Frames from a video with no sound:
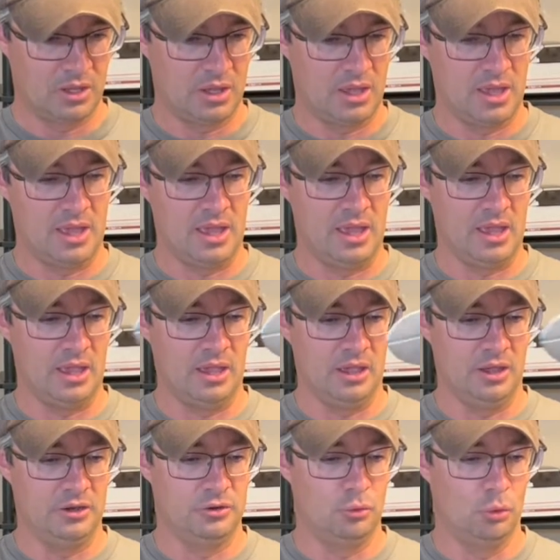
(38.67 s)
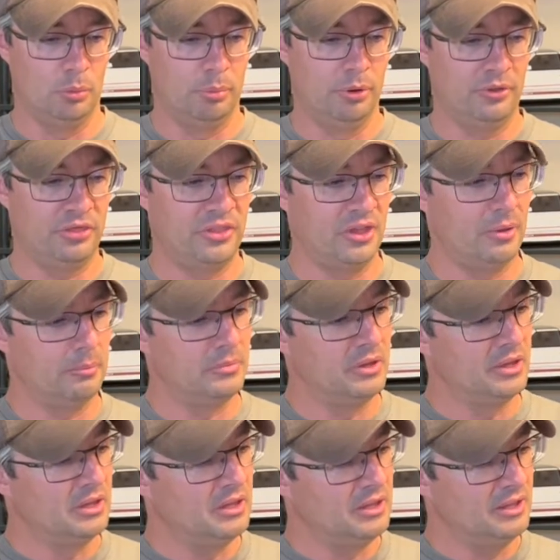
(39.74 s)
and you will put them
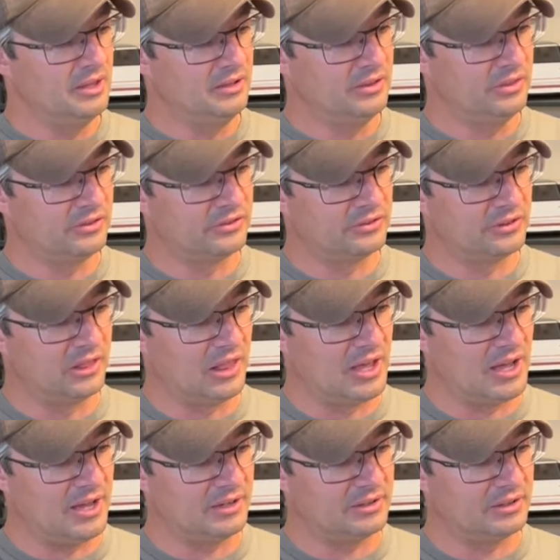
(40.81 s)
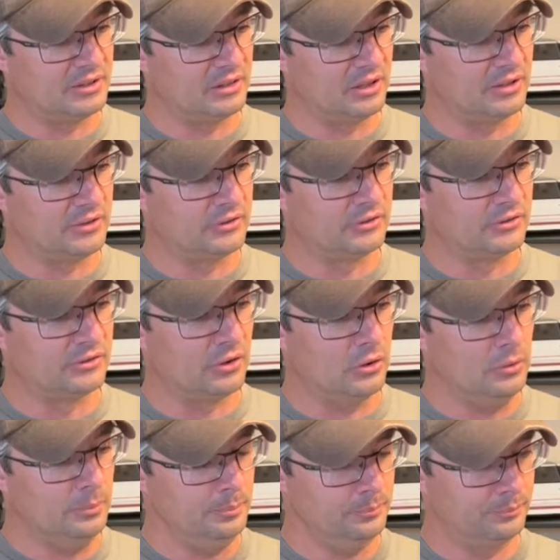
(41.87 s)
into the slot like
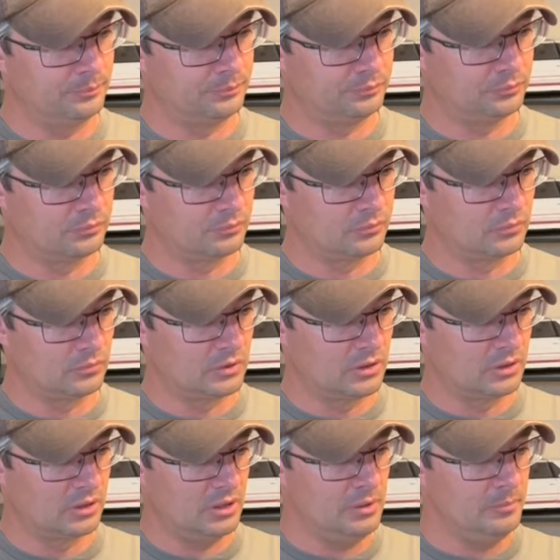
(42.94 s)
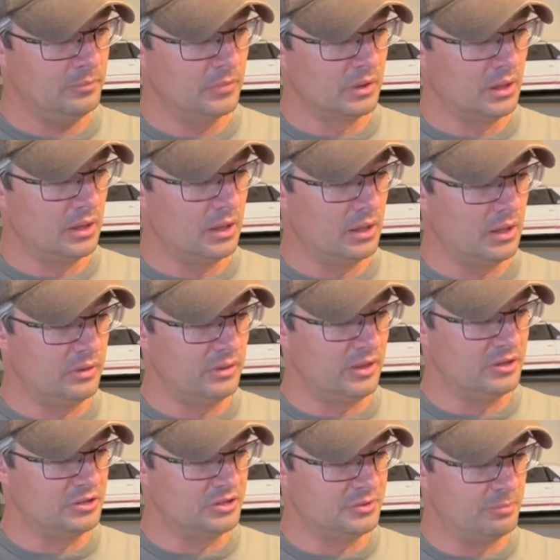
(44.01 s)
so, okay? And
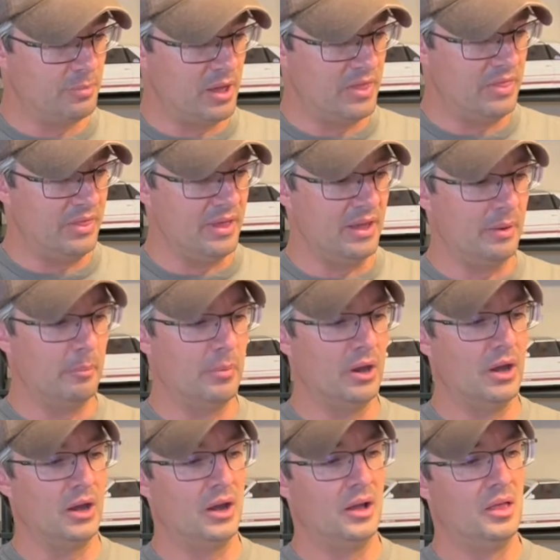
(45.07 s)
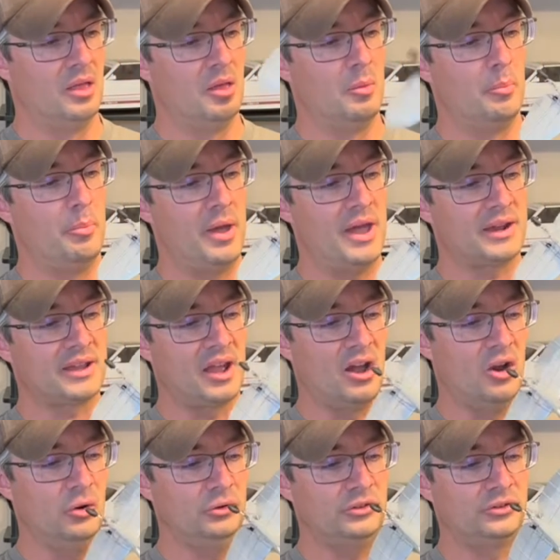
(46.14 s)
then just bend them back
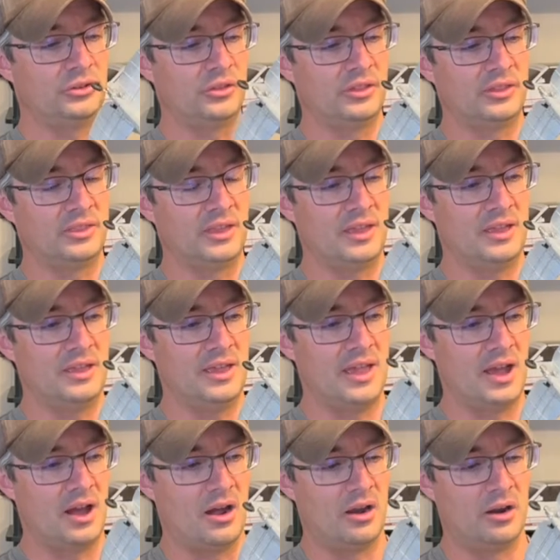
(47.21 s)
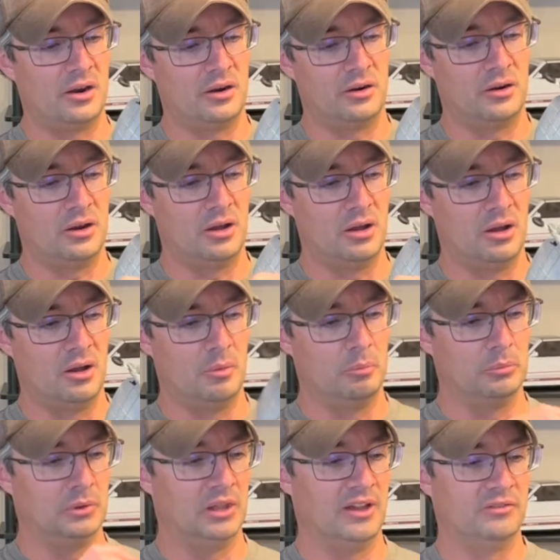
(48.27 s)
out so that they are
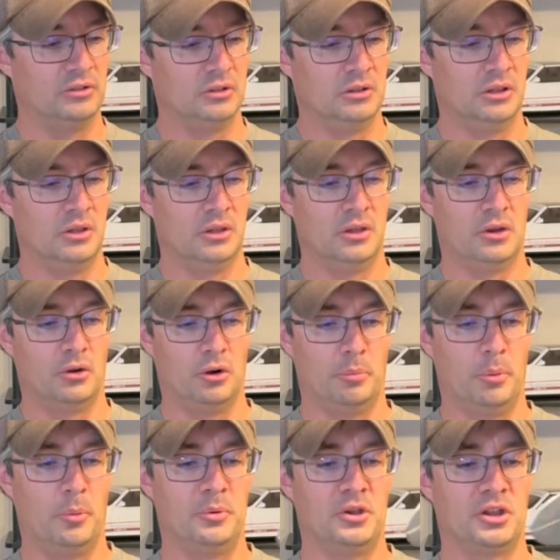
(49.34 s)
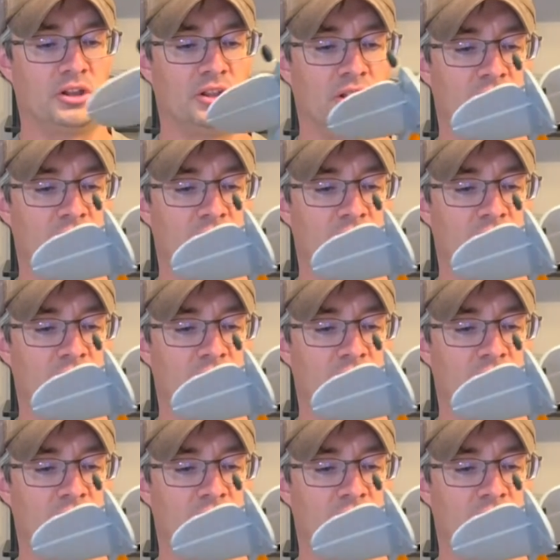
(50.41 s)
level or perpendicular